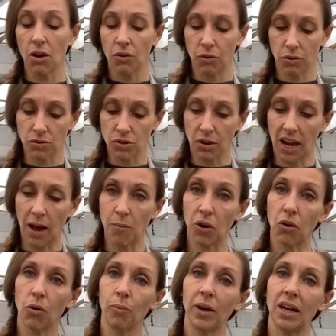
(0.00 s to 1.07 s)
Those are
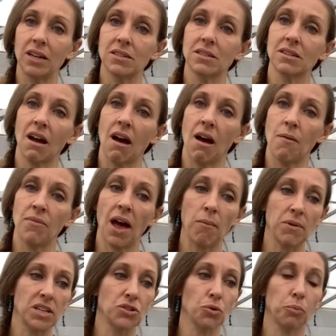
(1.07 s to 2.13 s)
chemical based. That
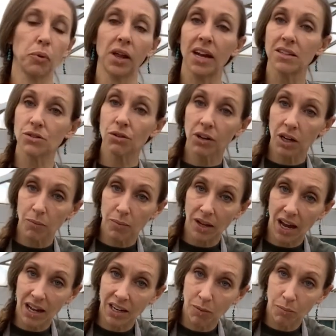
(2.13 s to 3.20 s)
means your plants are going
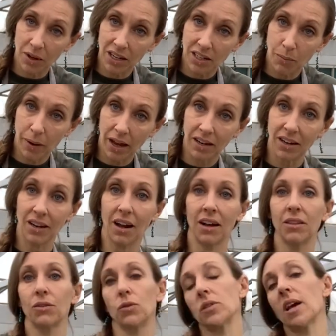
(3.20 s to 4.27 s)
to end up being dependent
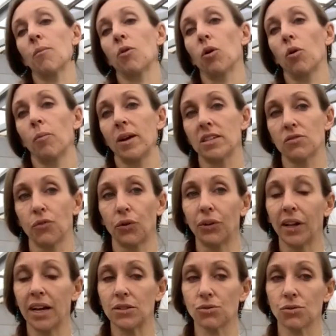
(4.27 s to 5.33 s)
on those chemical based
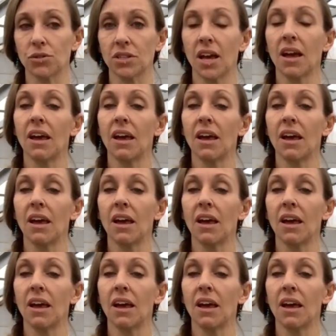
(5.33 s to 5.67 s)
fertilizers